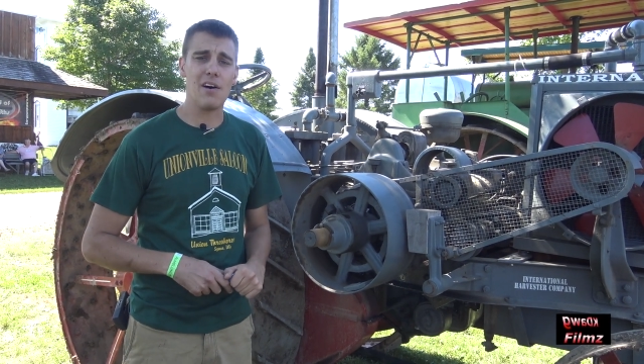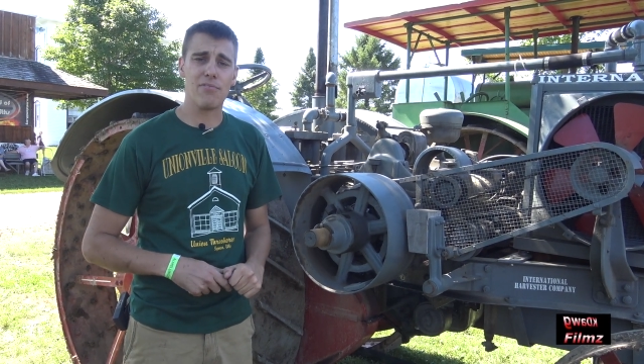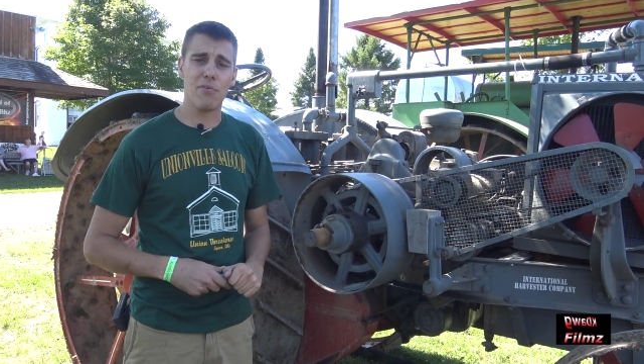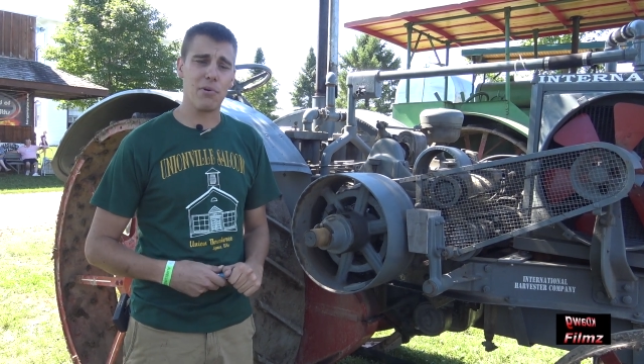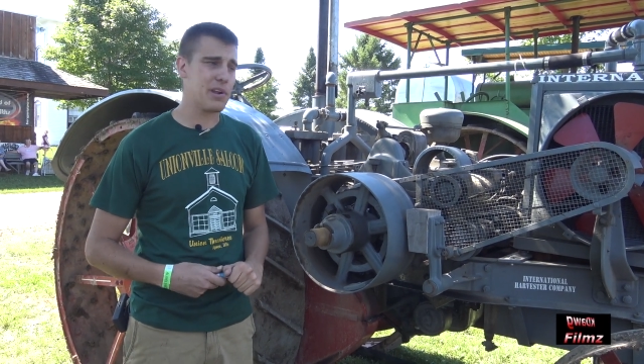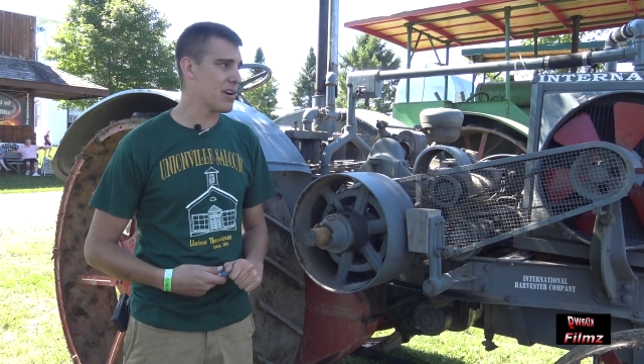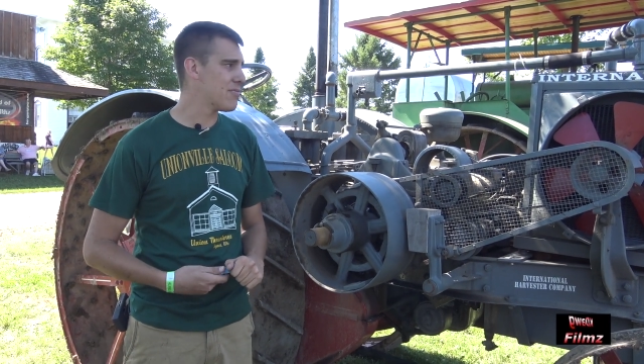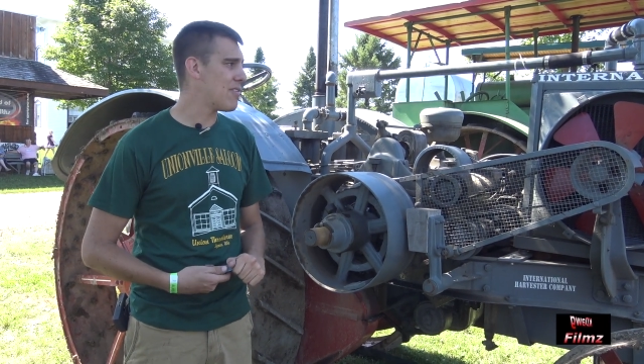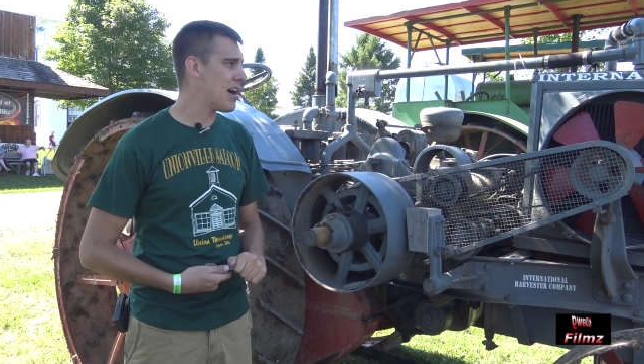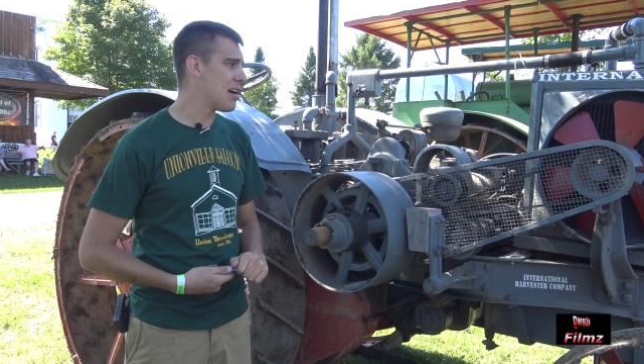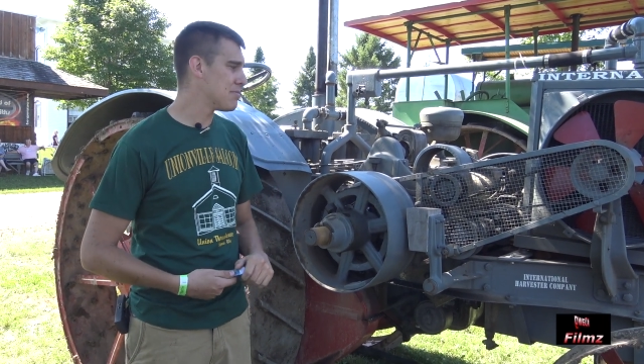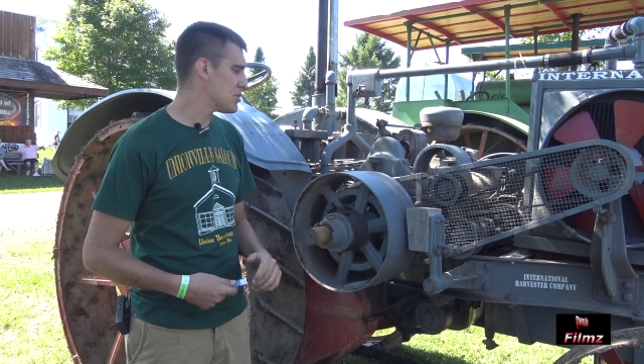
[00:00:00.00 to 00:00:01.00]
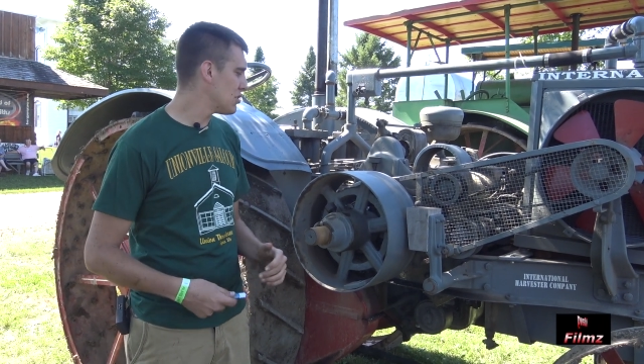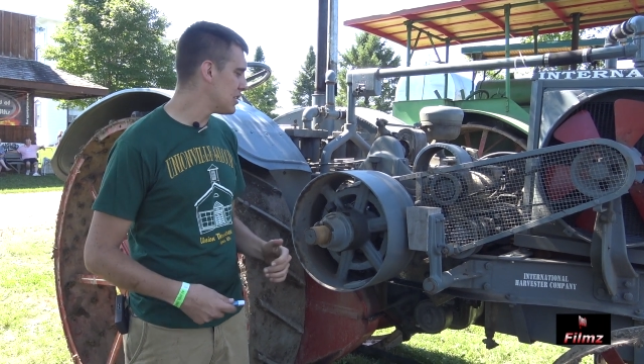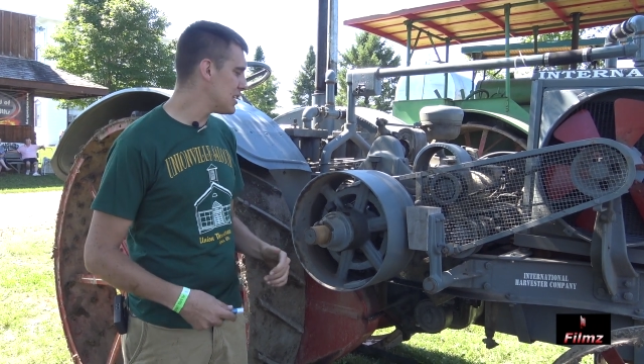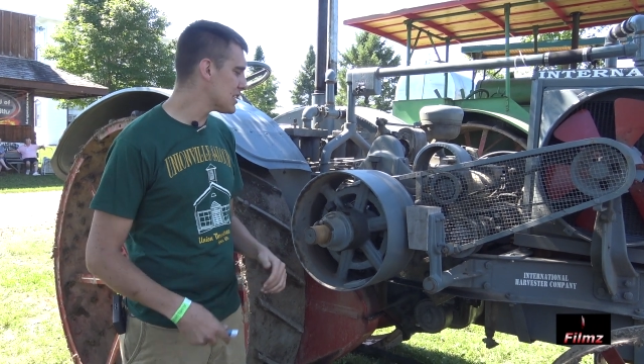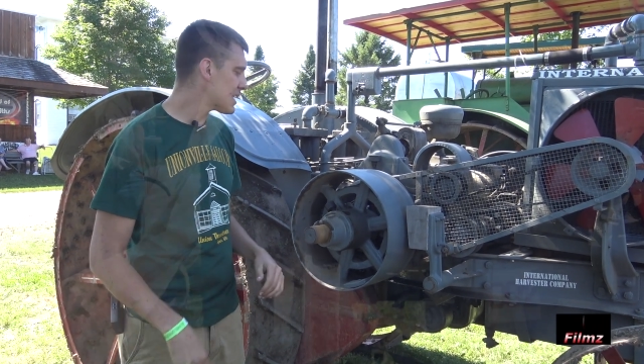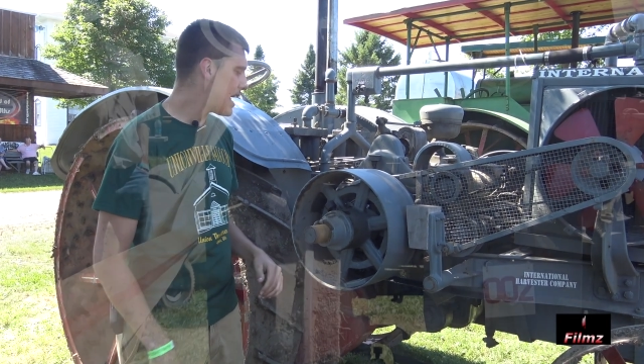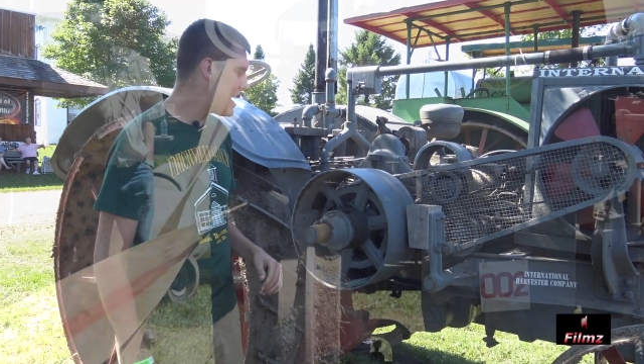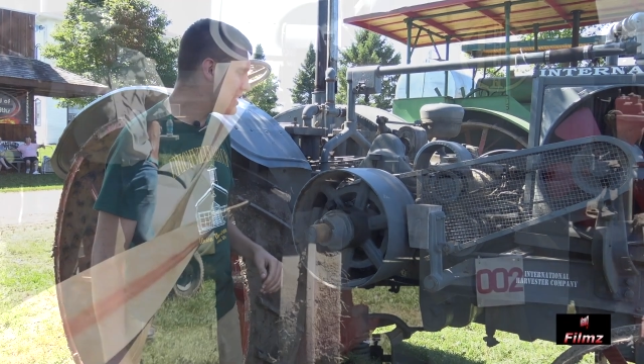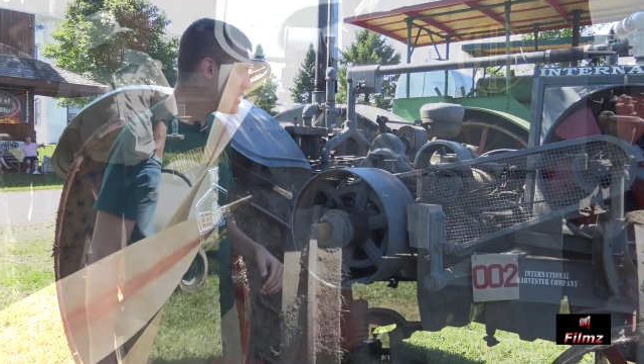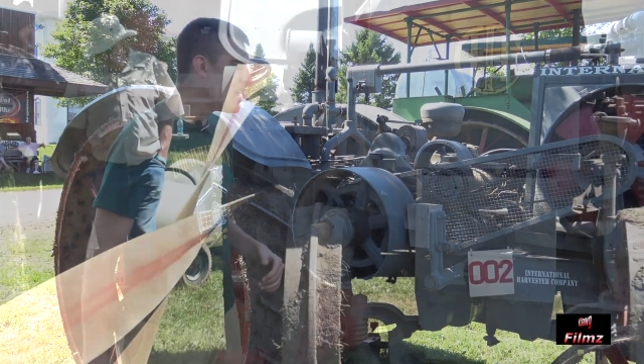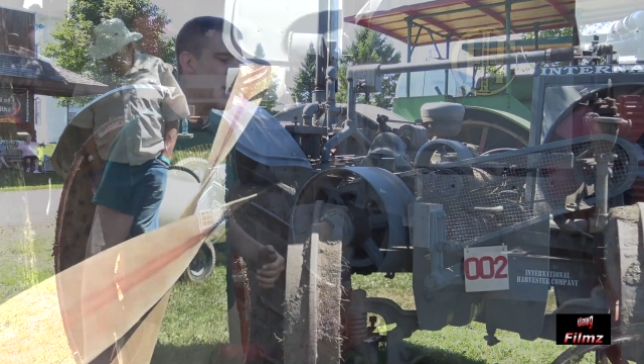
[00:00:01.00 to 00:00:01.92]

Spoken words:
for your farm. So in this case,